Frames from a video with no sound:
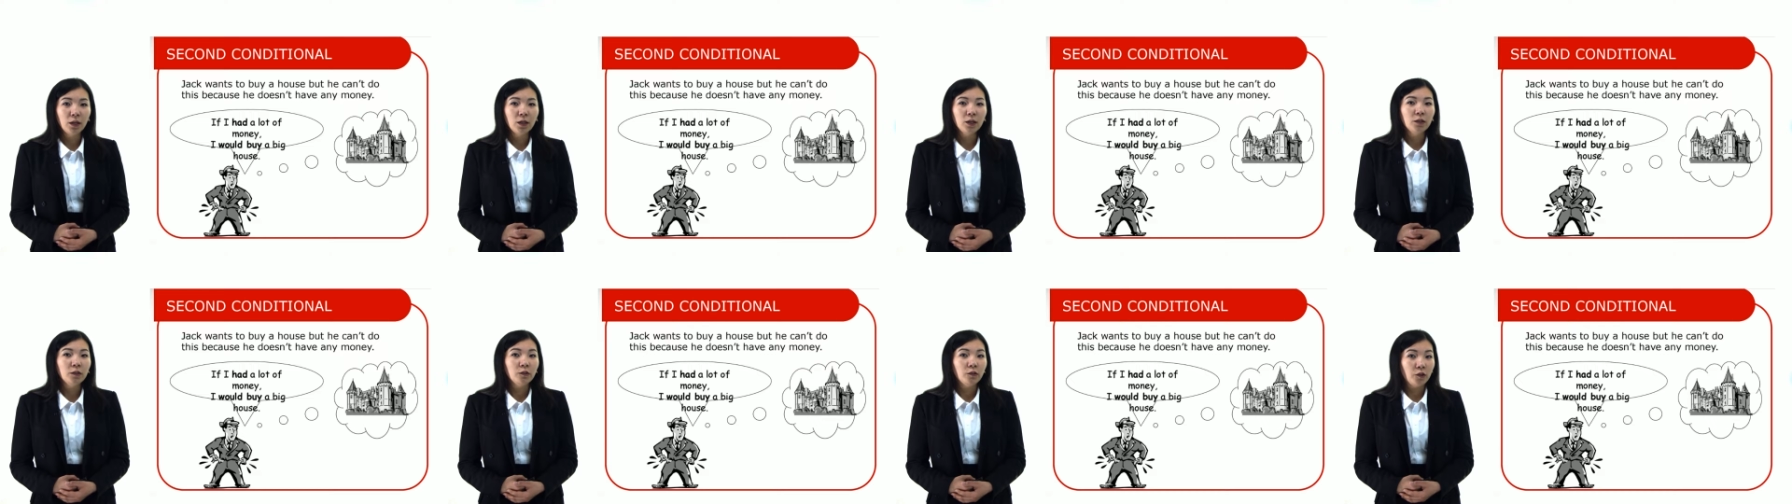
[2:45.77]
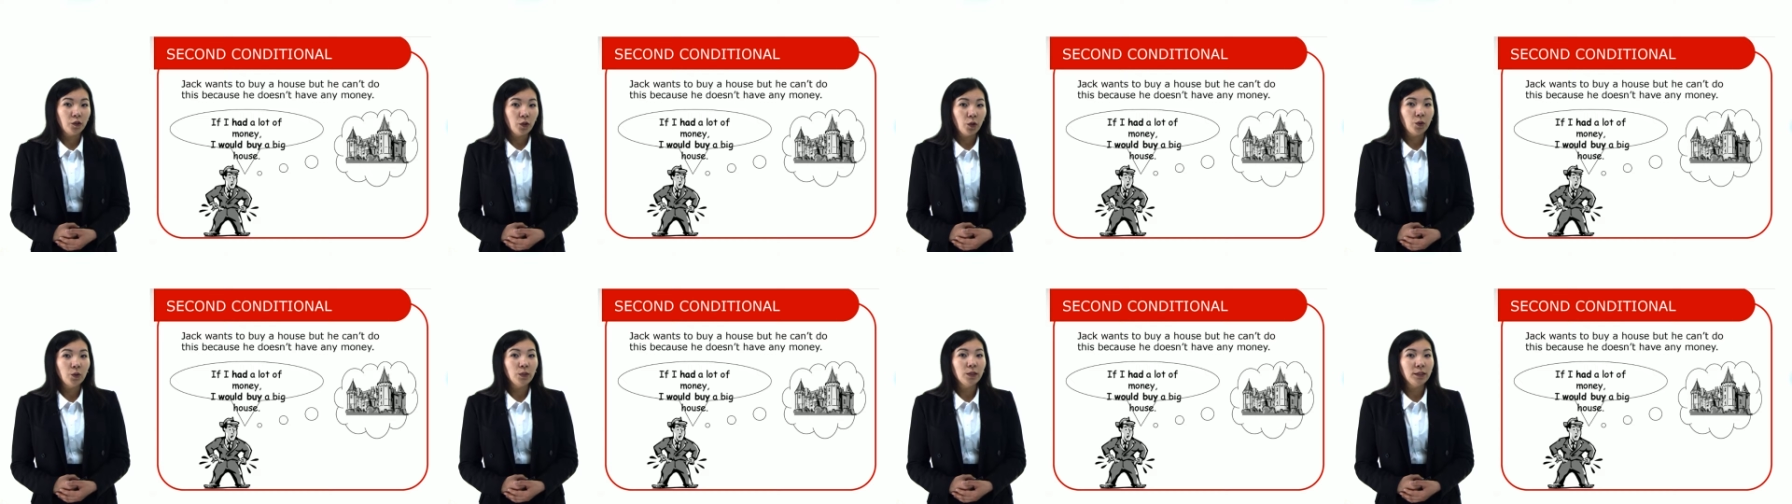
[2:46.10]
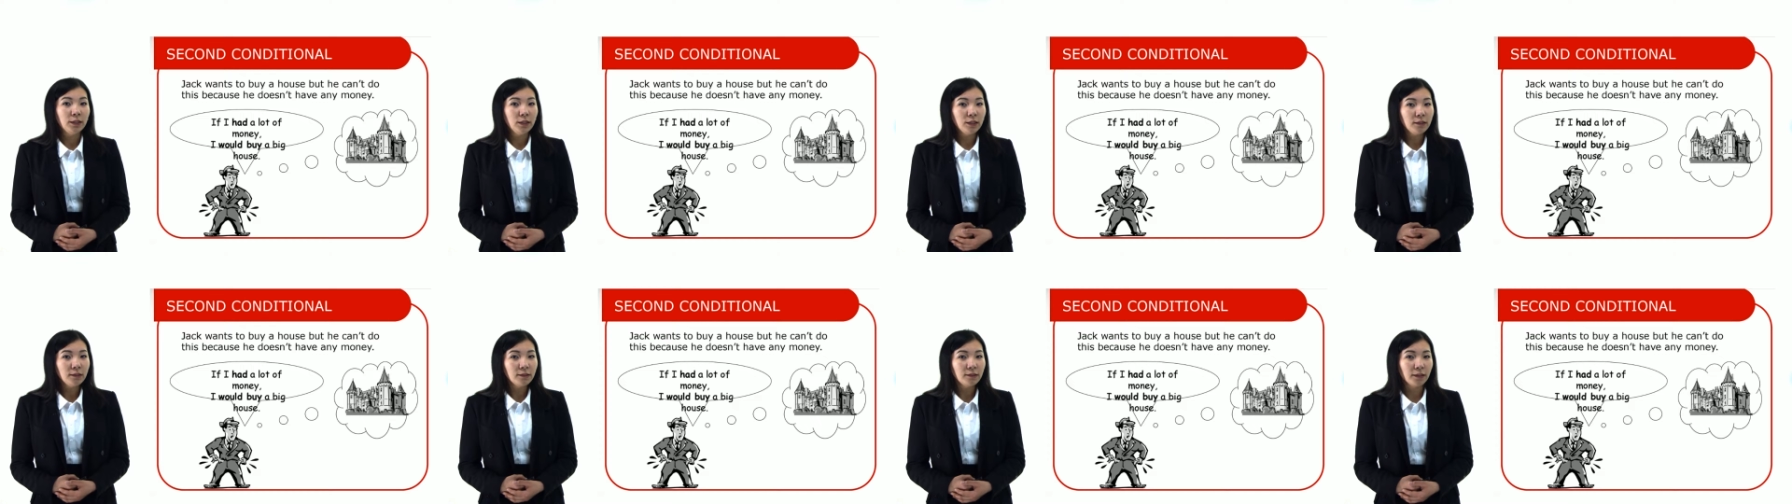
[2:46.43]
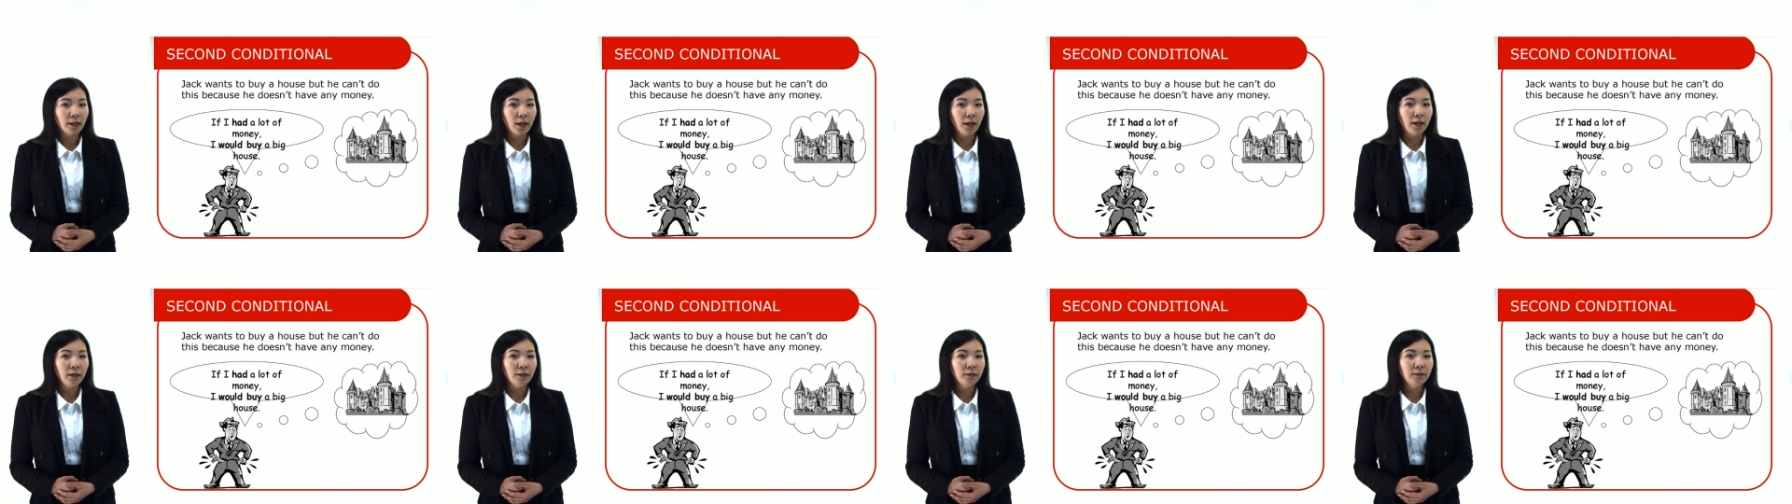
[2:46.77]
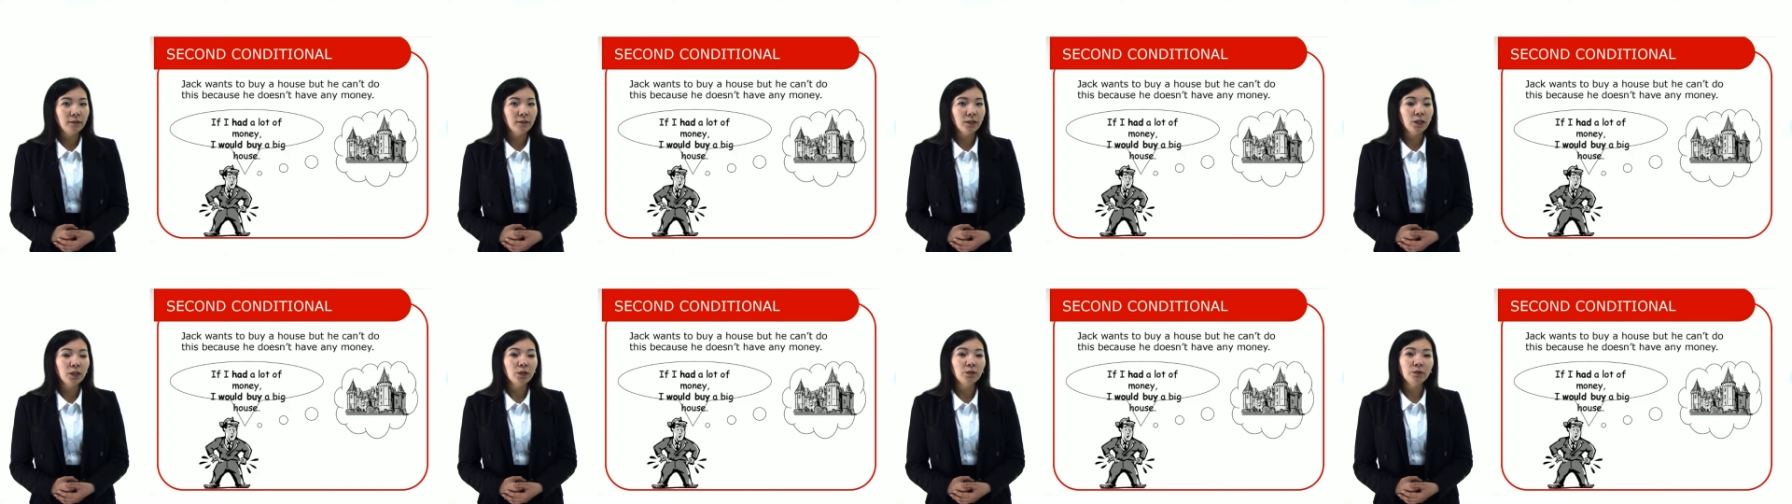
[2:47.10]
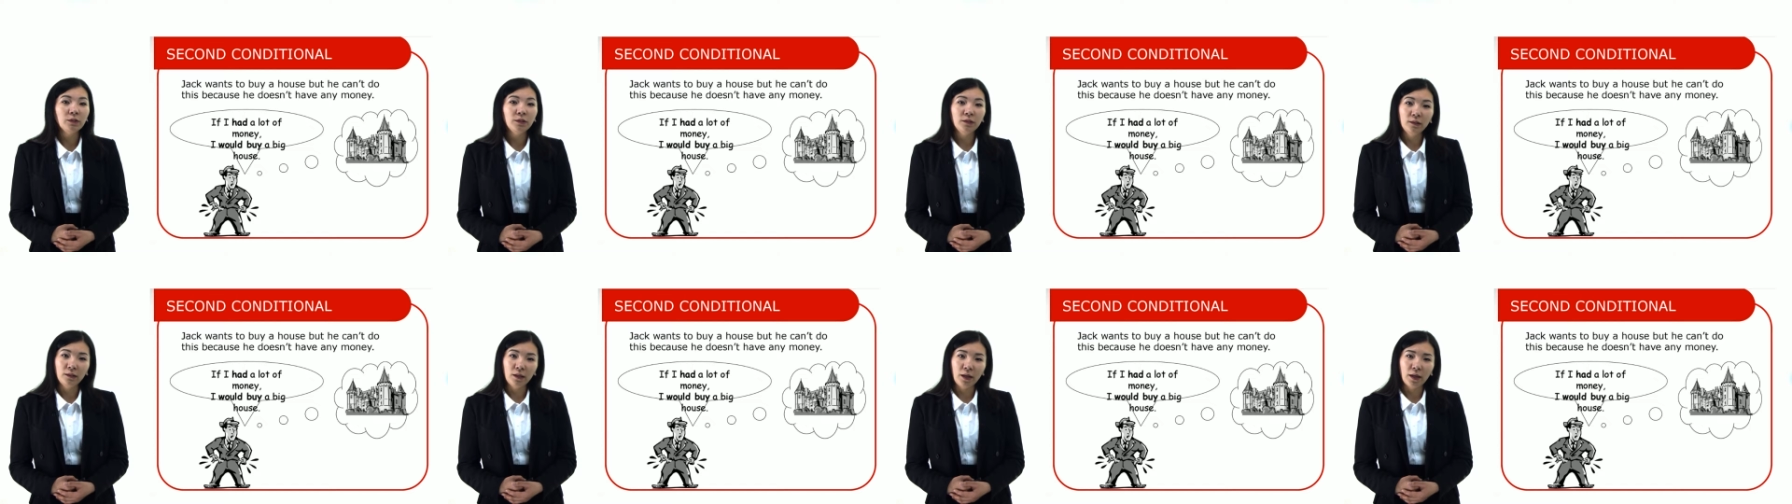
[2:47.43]
So in this case, he would
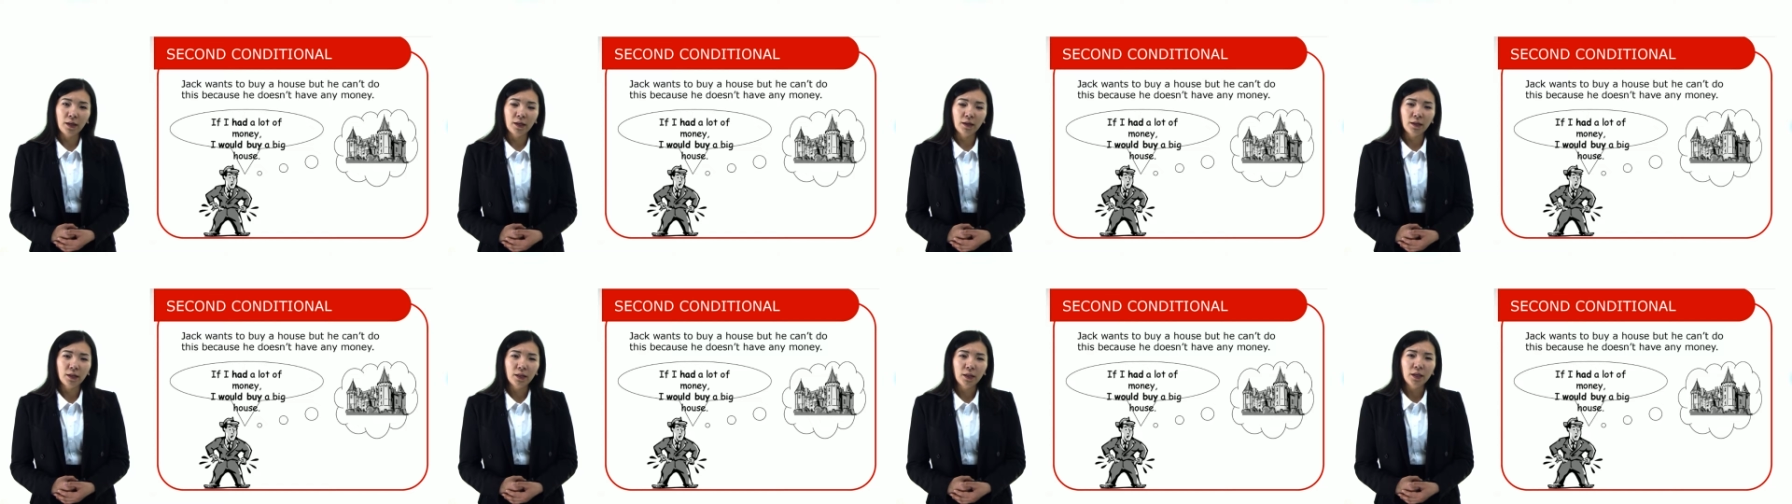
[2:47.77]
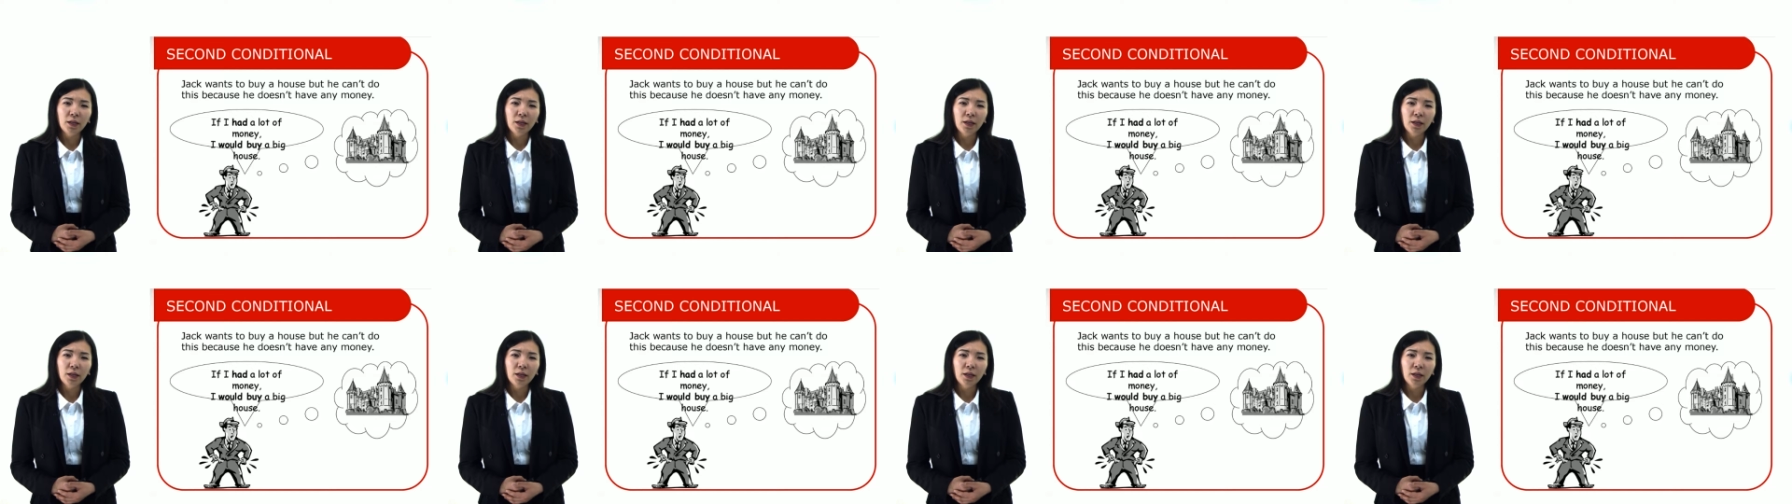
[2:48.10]
say,